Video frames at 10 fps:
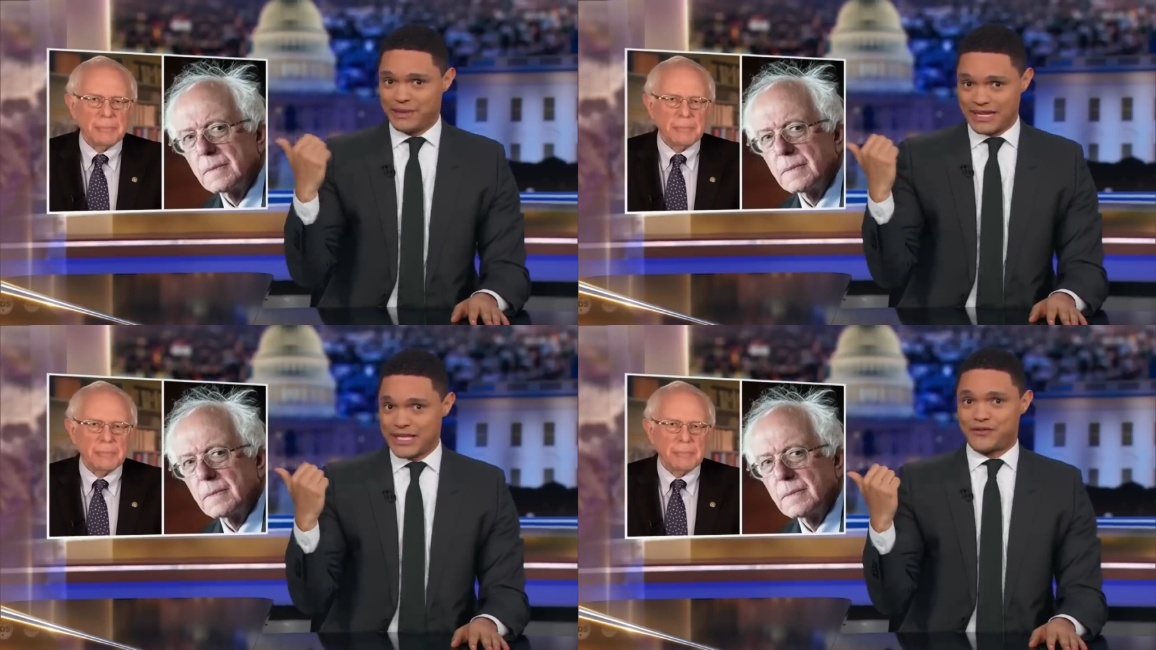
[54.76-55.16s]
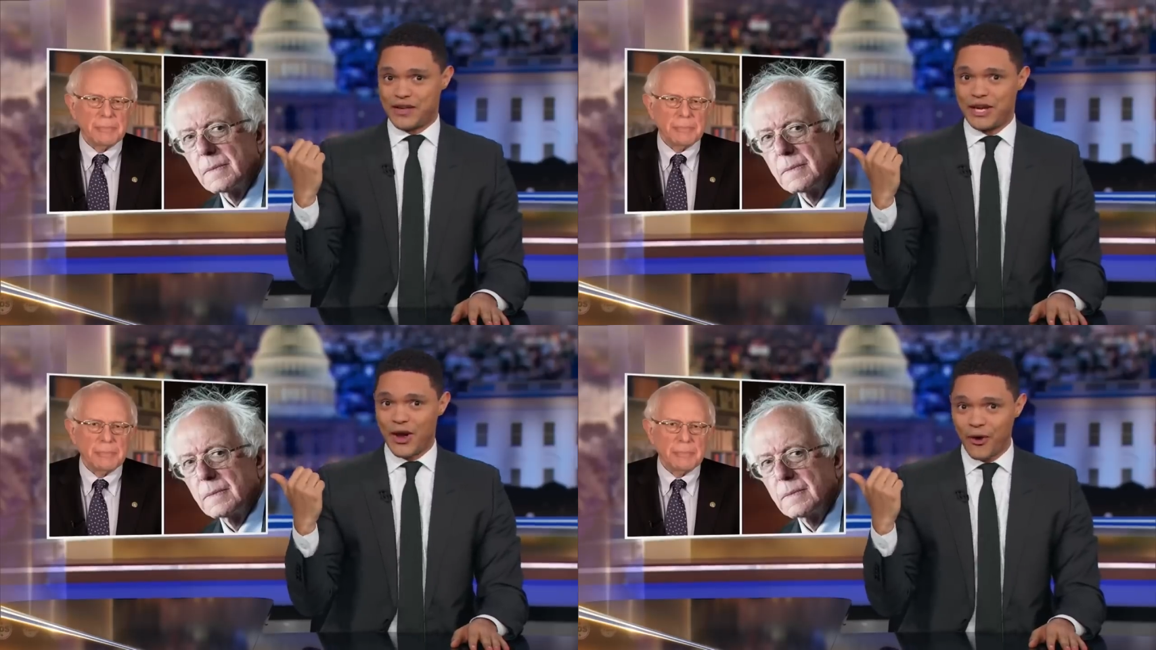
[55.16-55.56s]
Speaker 1: filming this
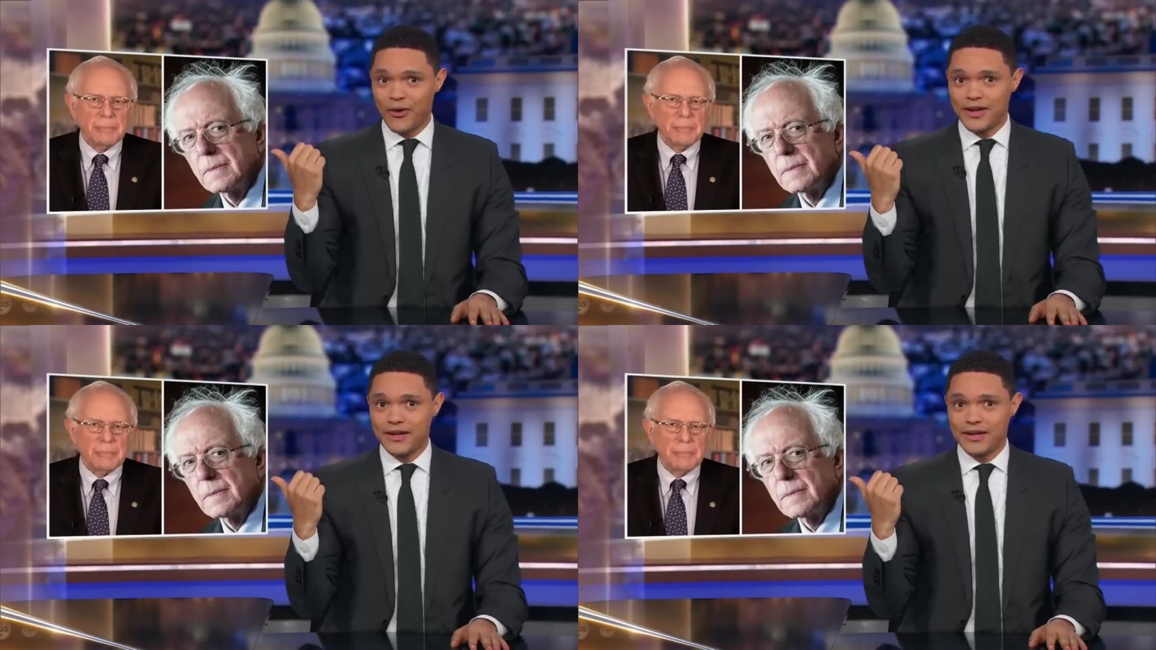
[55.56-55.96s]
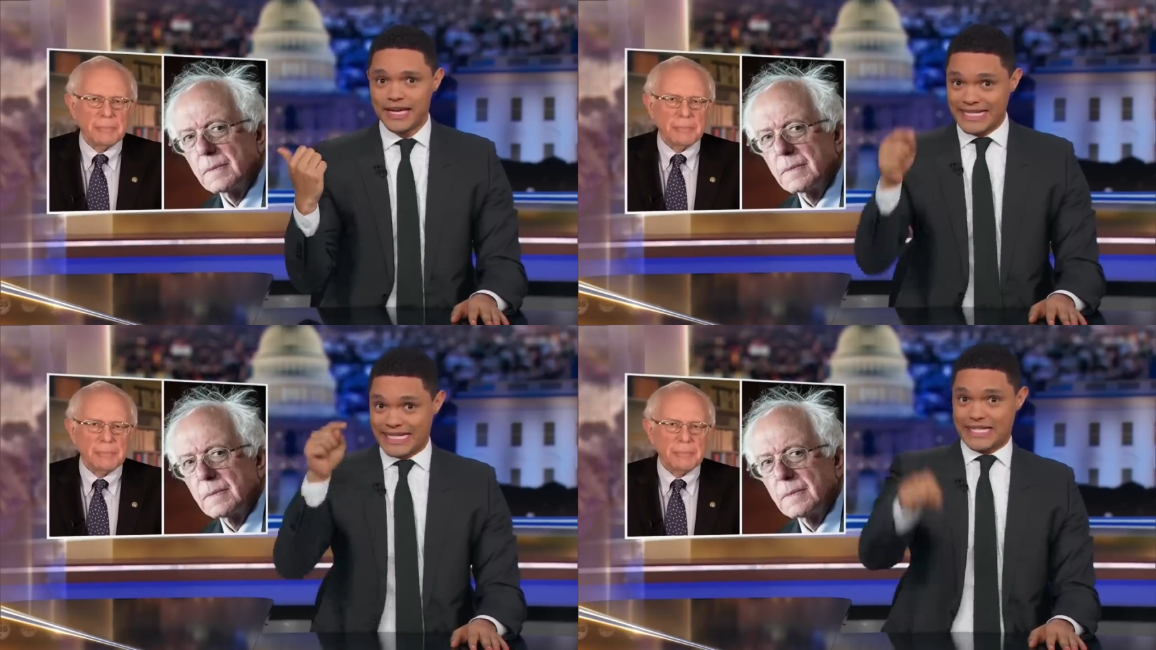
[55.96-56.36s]
video.
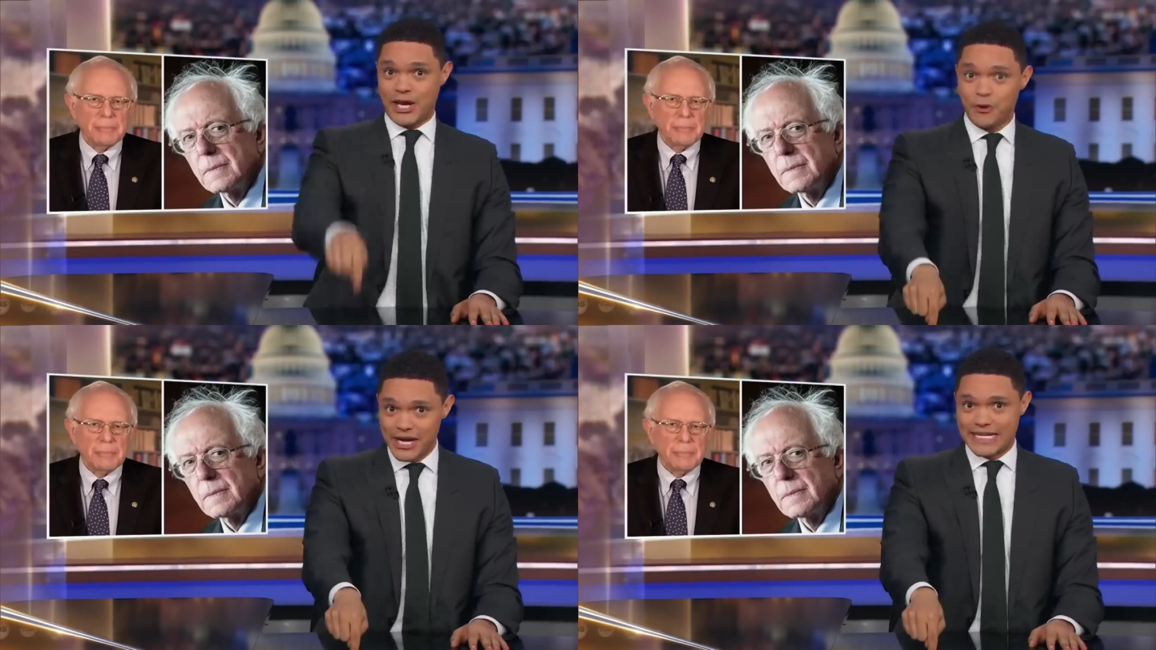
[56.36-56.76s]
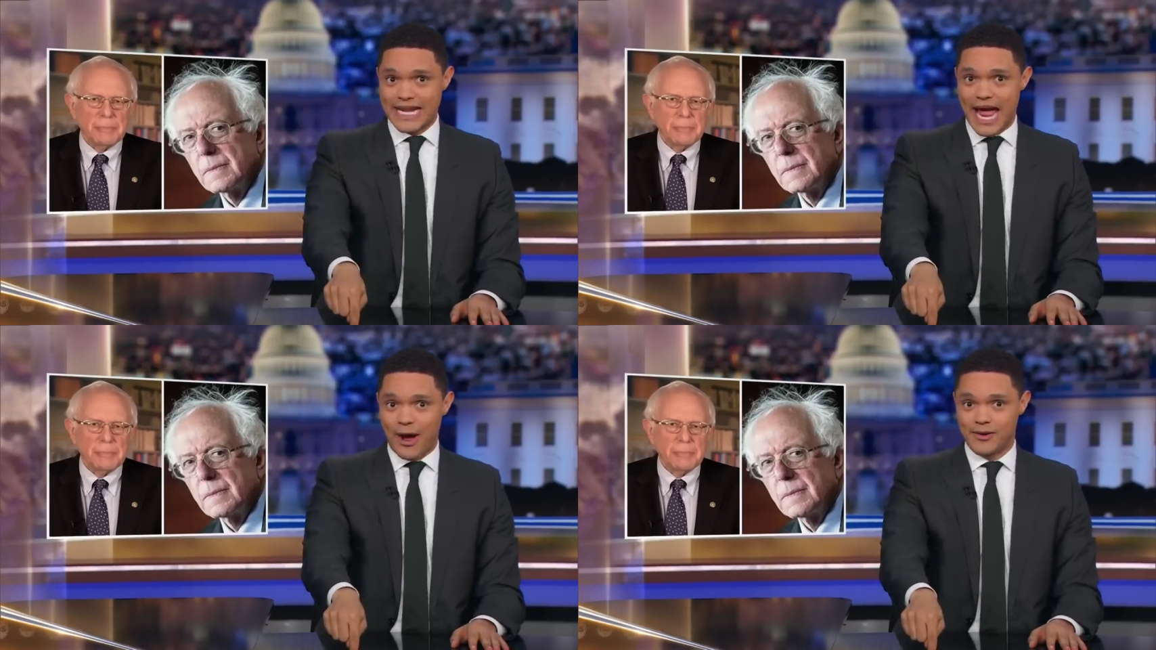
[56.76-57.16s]
He's serious
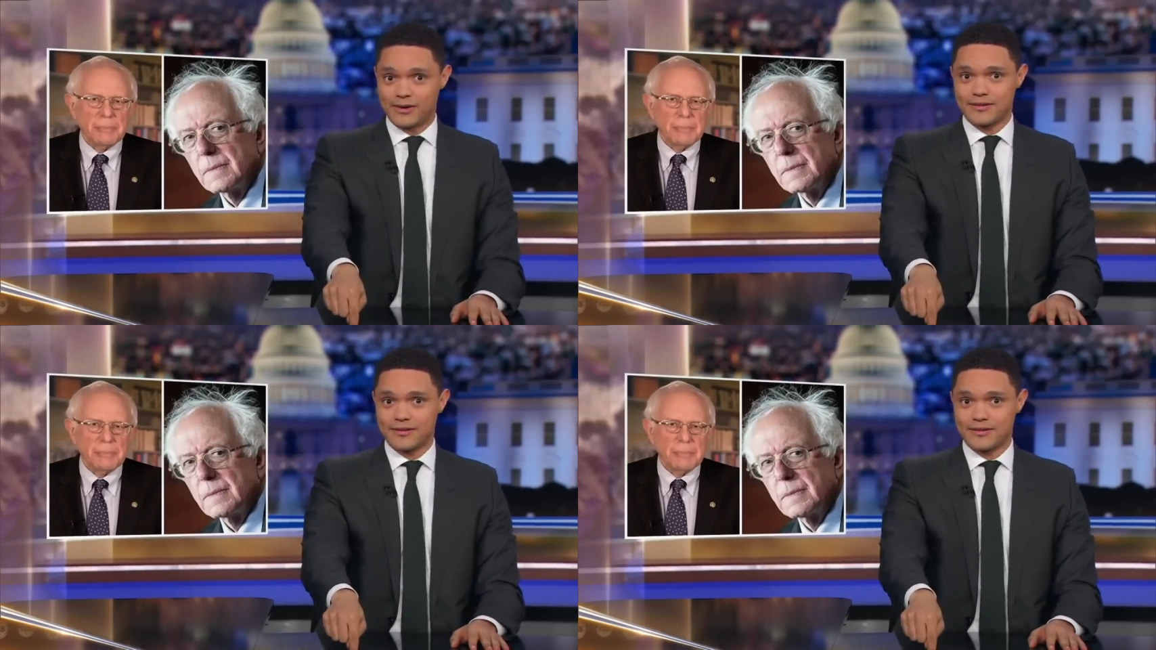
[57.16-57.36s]
now.